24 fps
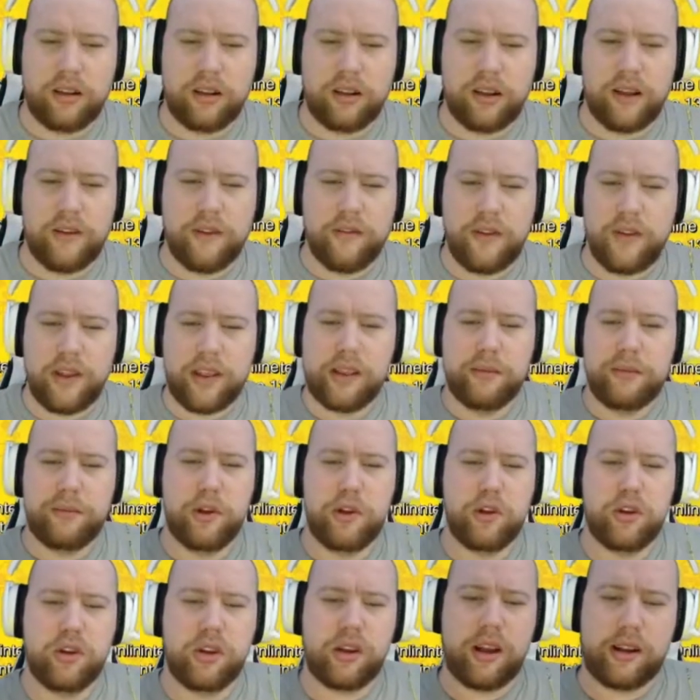
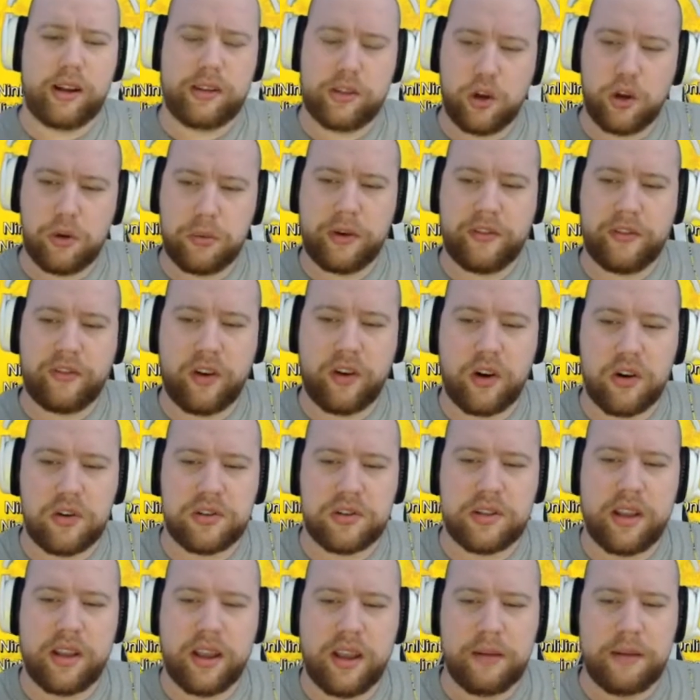available October
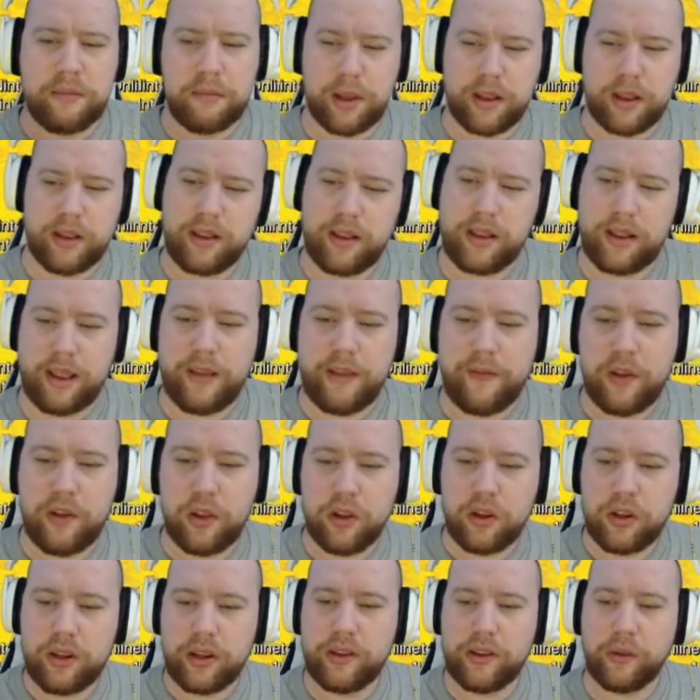1st, but if you
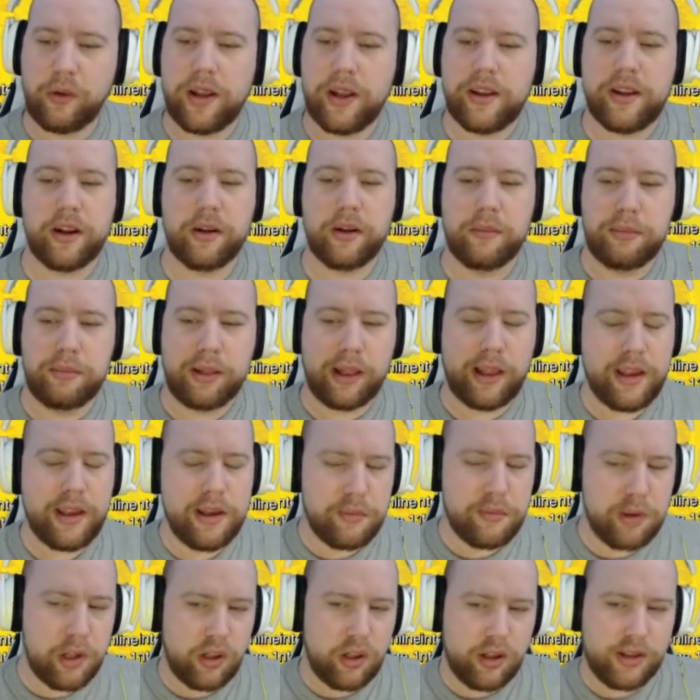look on the right here,
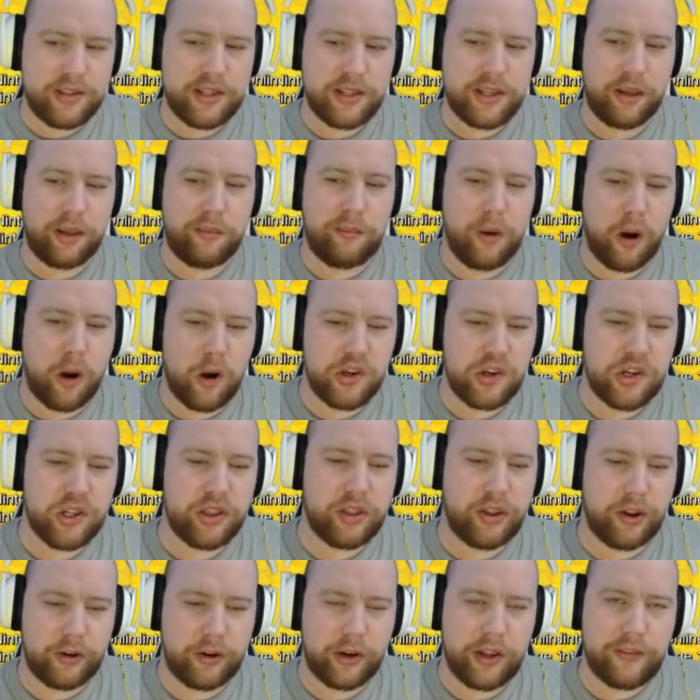playable until March
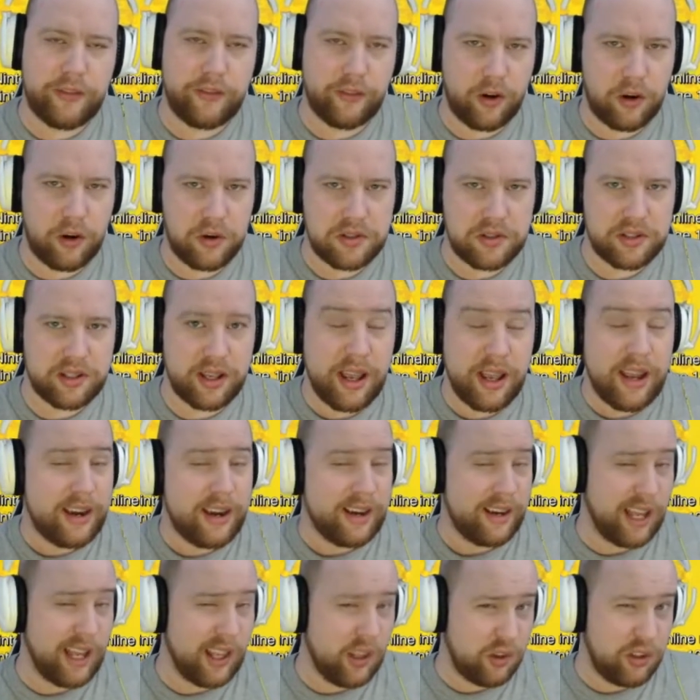31st.
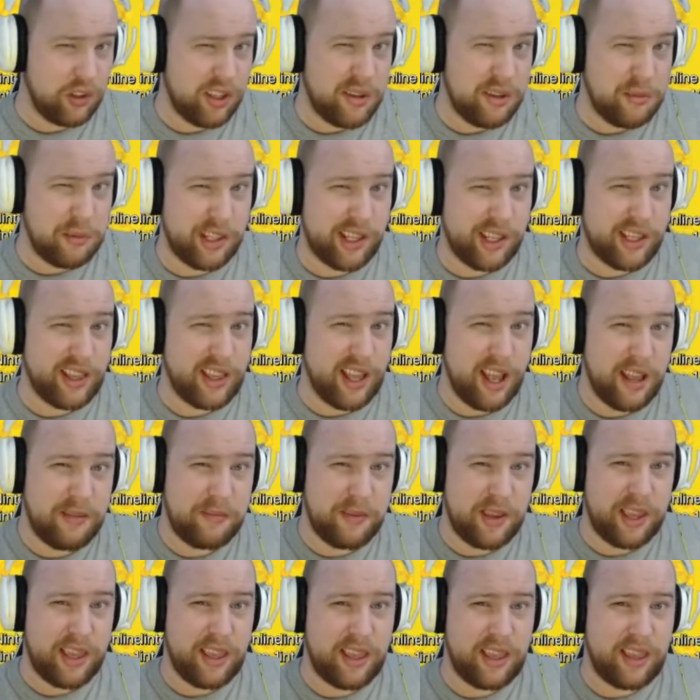Not only will it not
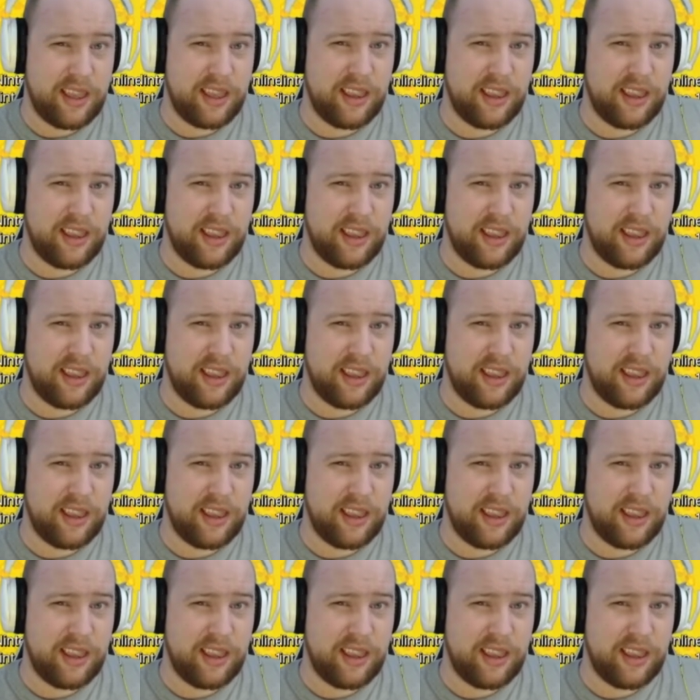be